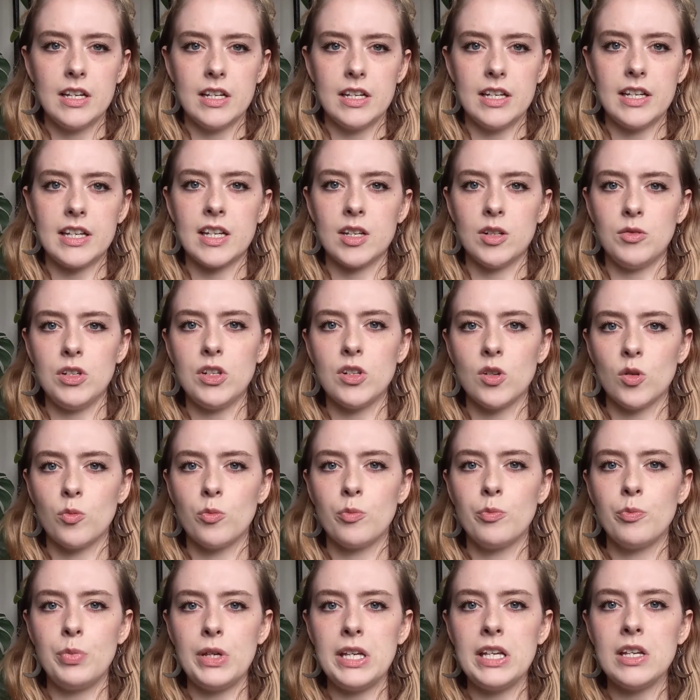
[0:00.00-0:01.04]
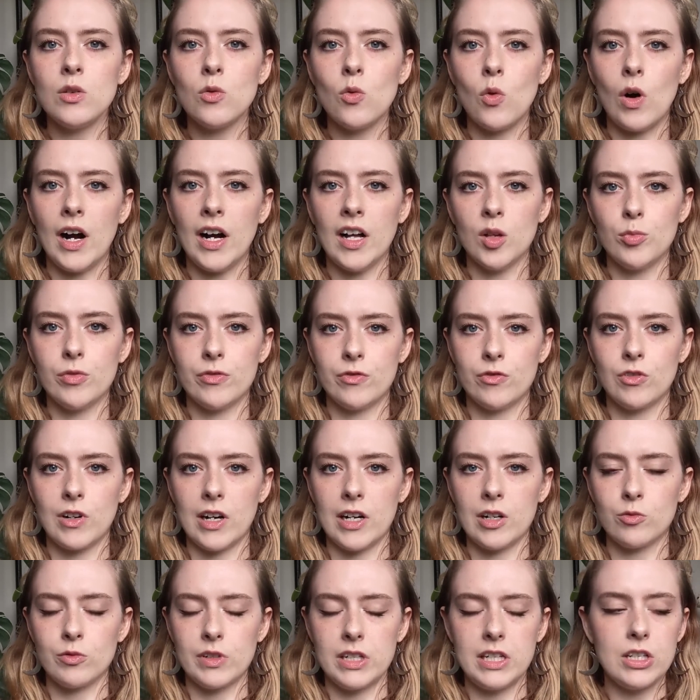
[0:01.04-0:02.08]
it can, you know, be a while before
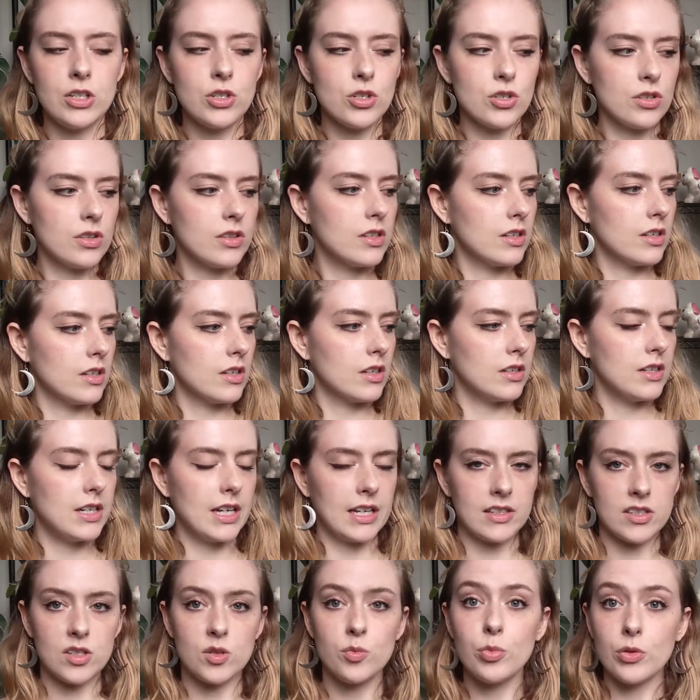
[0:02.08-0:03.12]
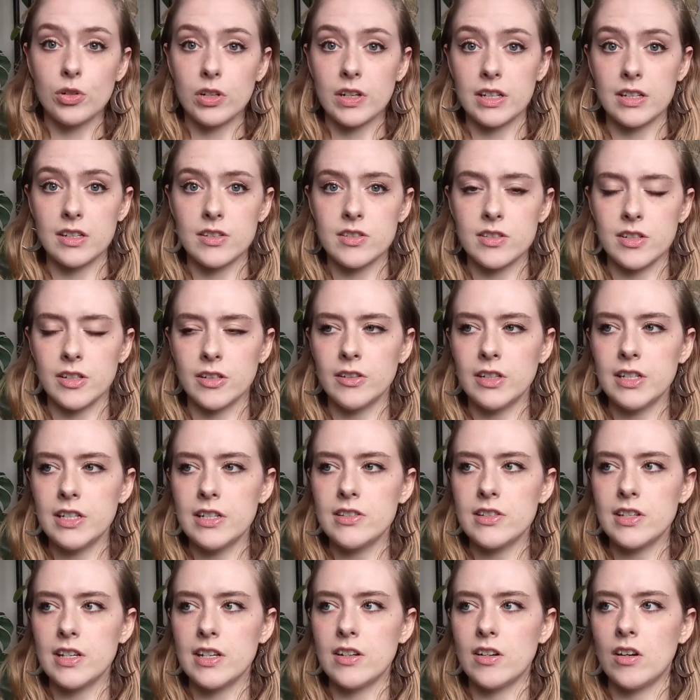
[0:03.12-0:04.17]
I reach the next book in a
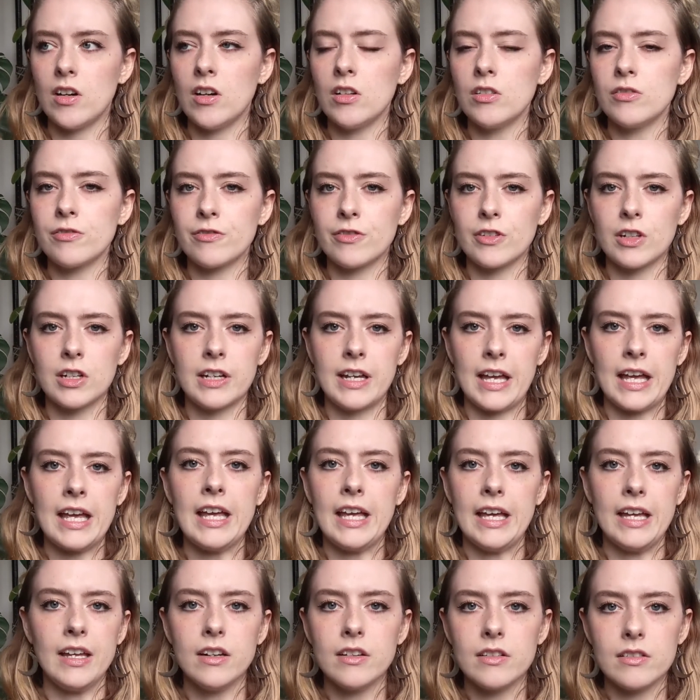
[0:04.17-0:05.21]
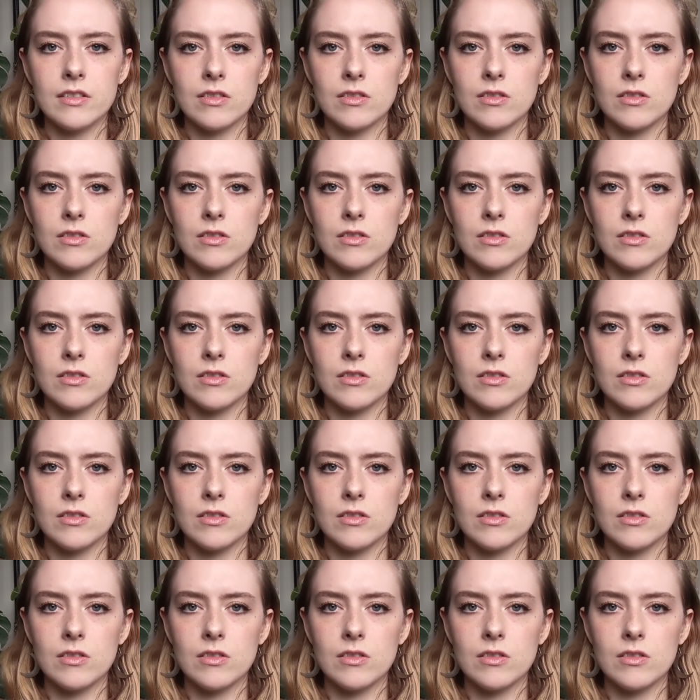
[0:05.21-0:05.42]
series, and I'll forget